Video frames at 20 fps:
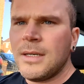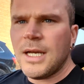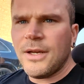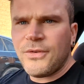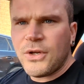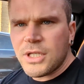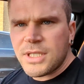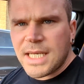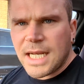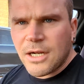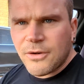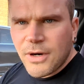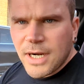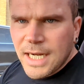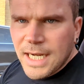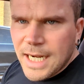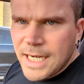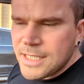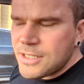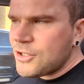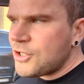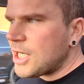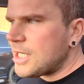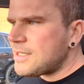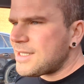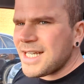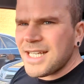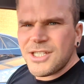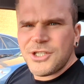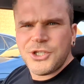If you couldn't tell already, ladies and
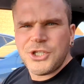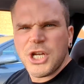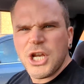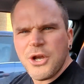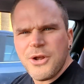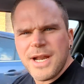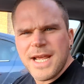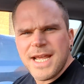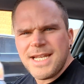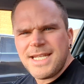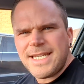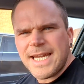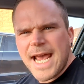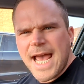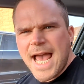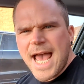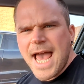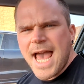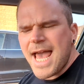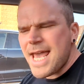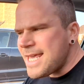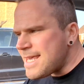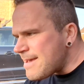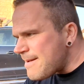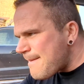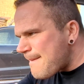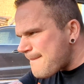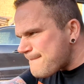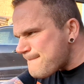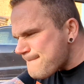gents, it's tuning day.
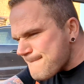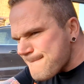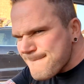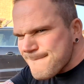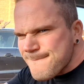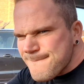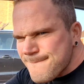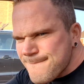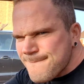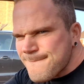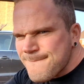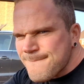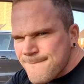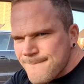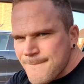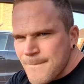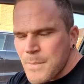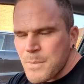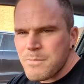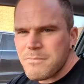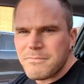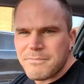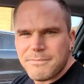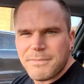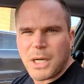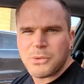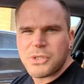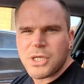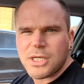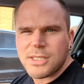
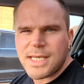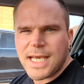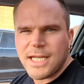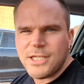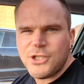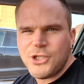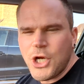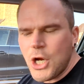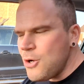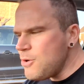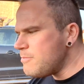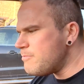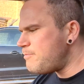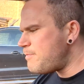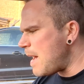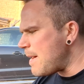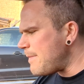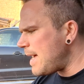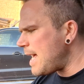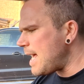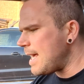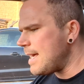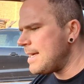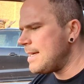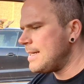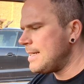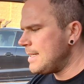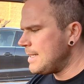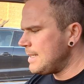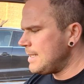Pulsar's getting tuned, baby.
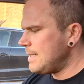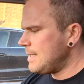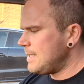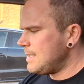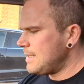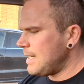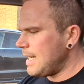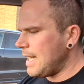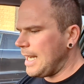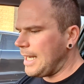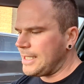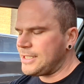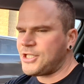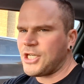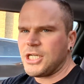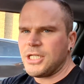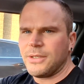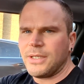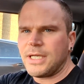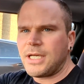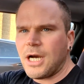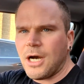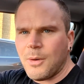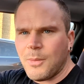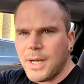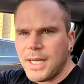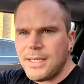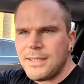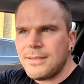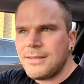I genuinely
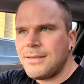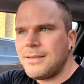can't wait.